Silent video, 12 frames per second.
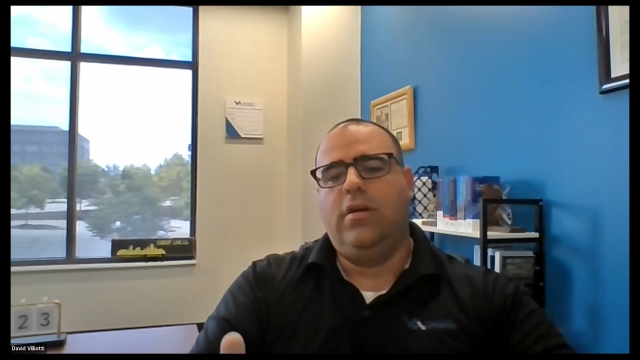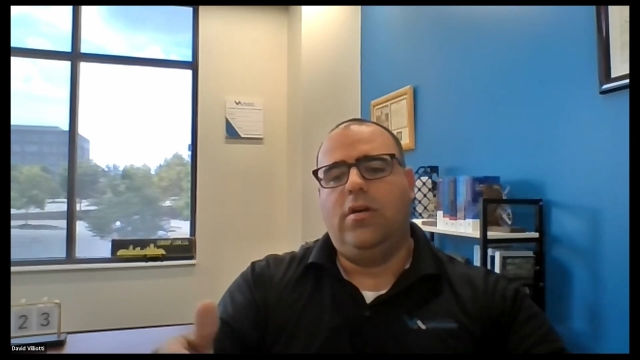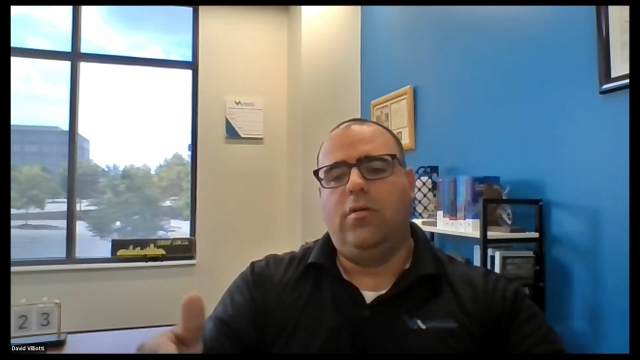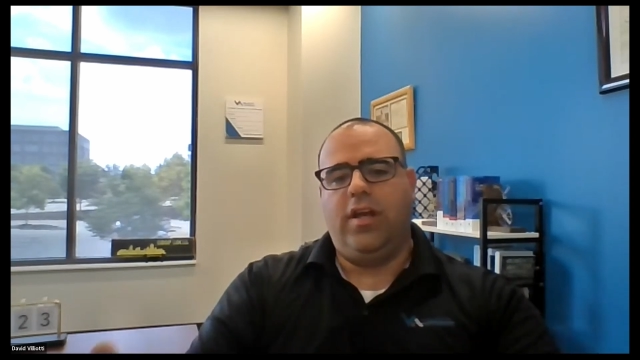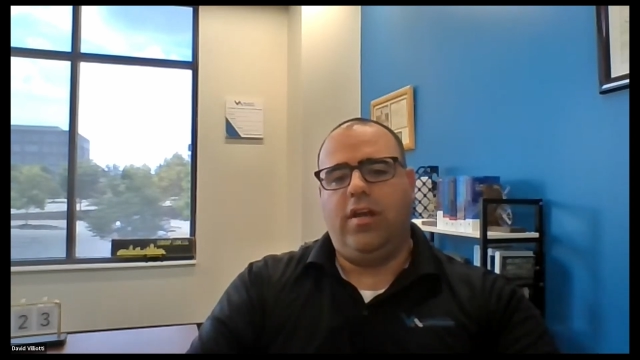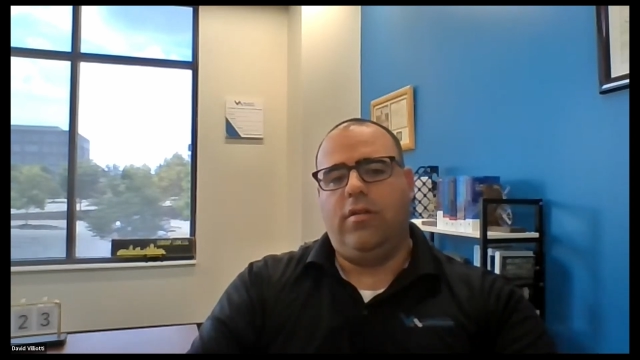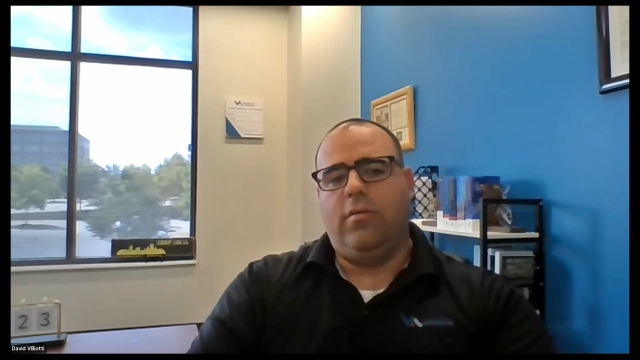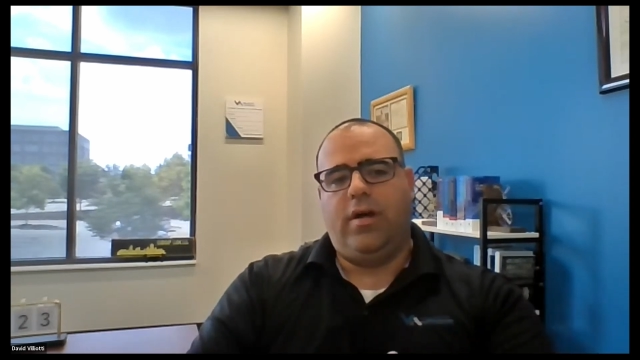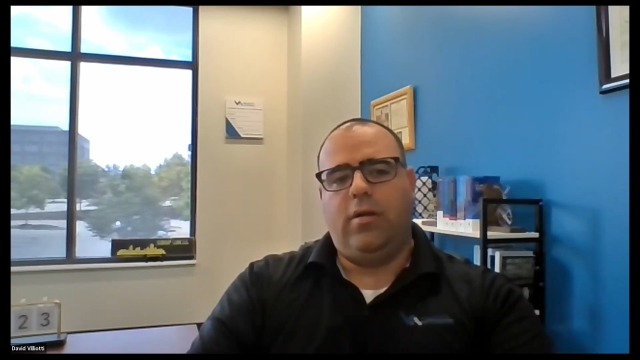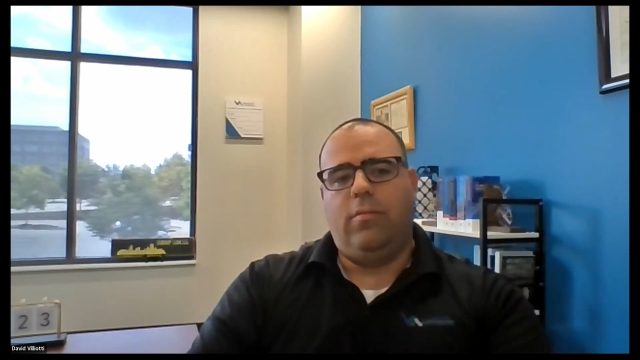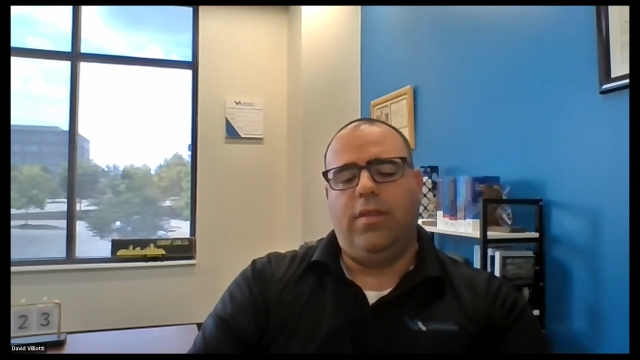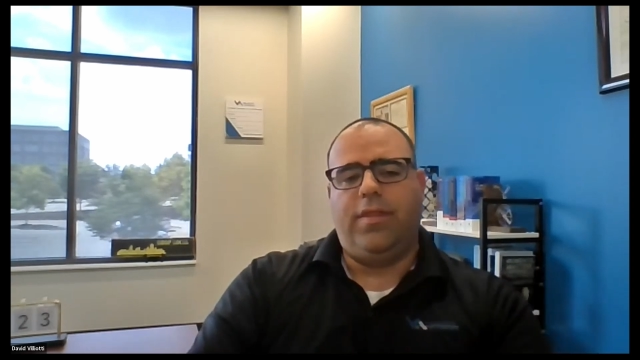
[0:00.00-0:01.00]
We gave them
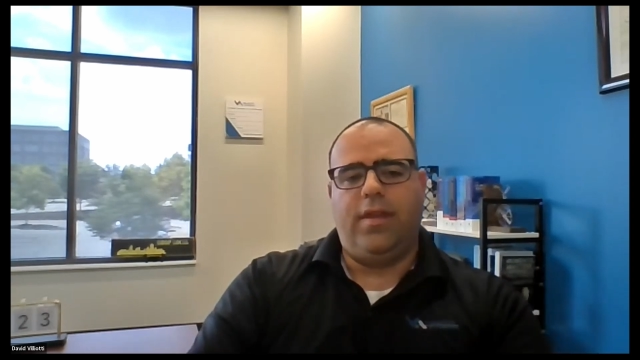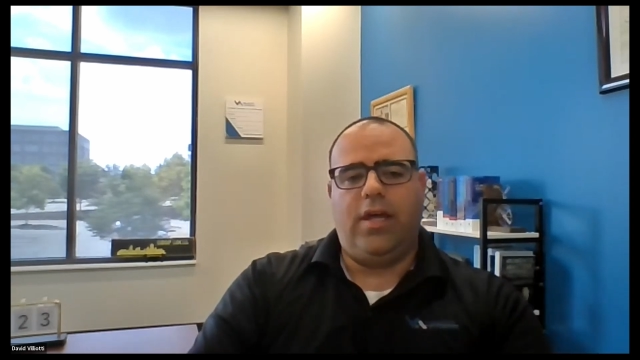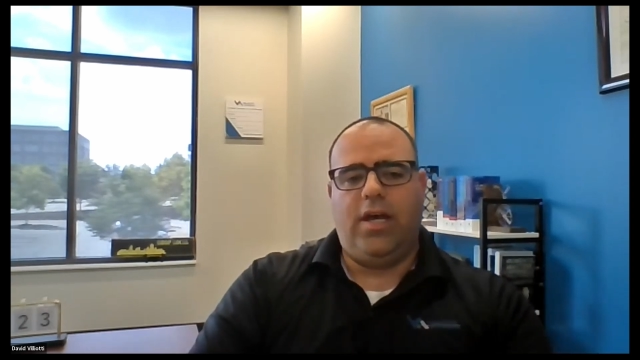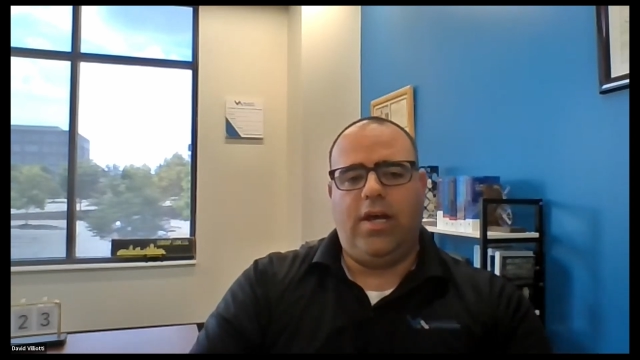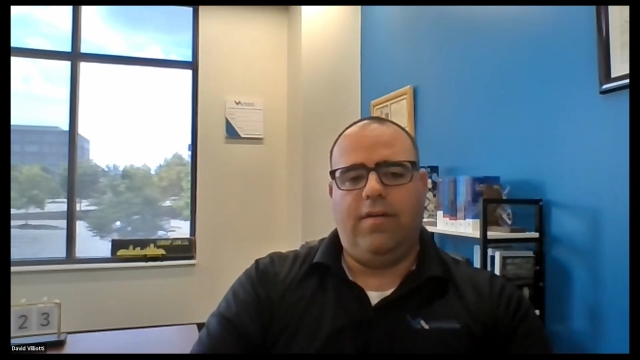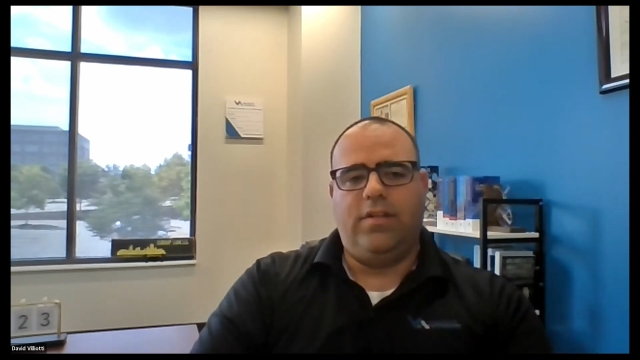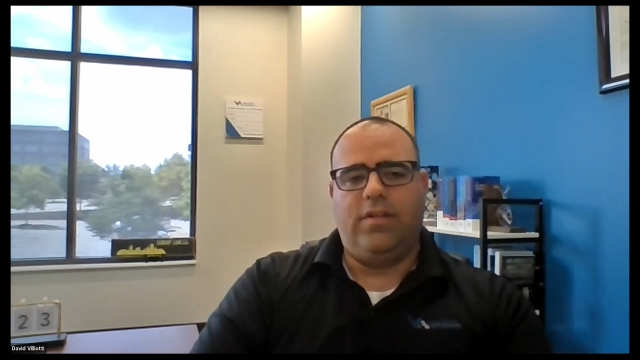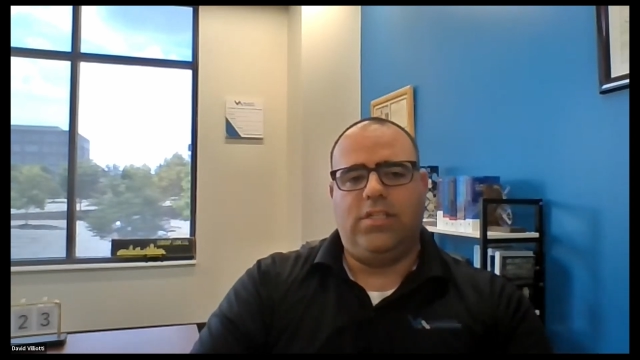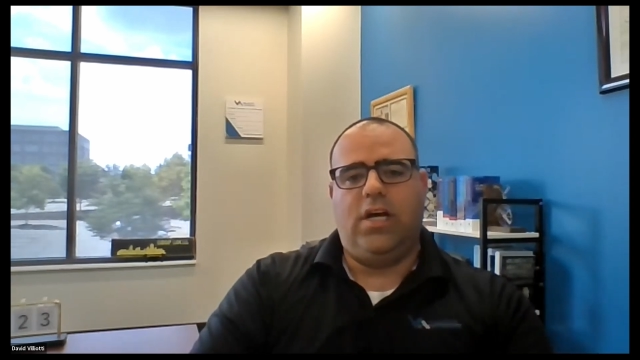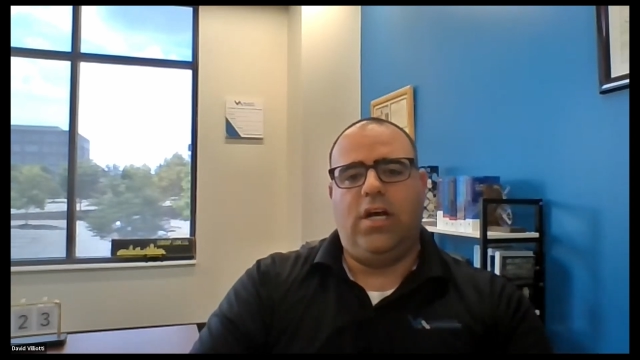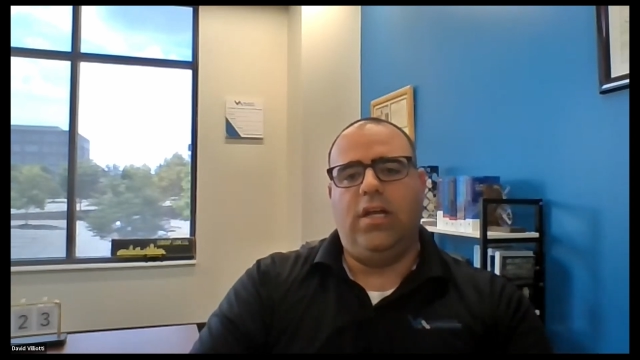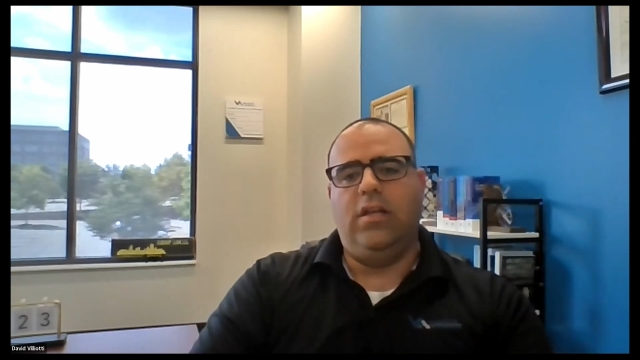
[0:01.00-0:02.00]
about a month and a half to
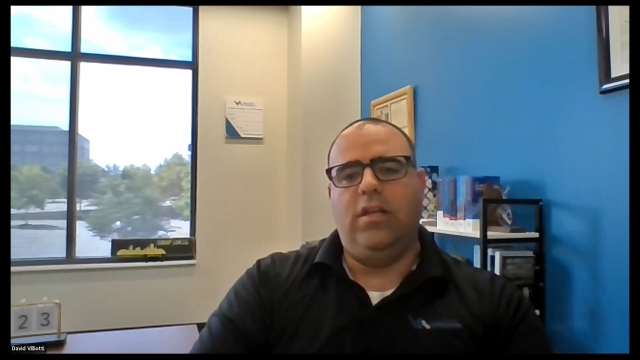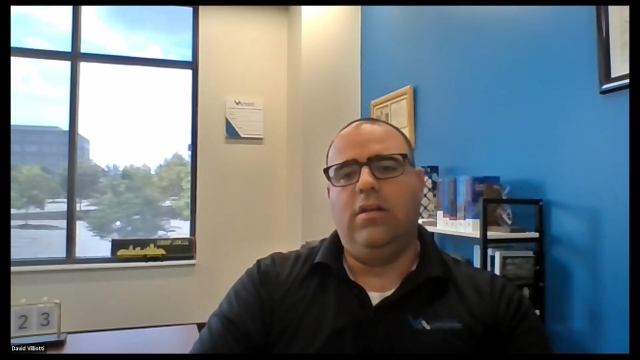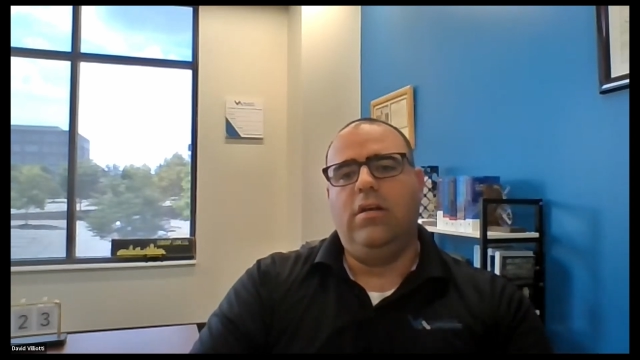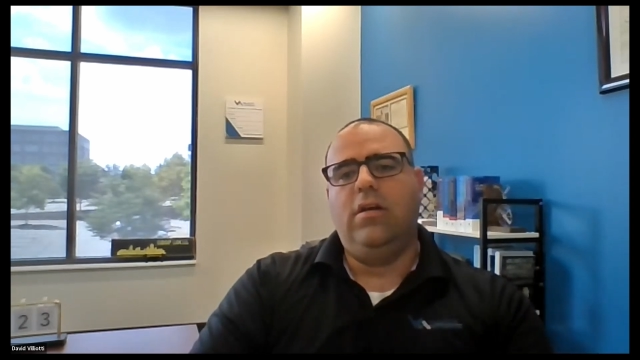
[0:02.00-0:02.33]
sign.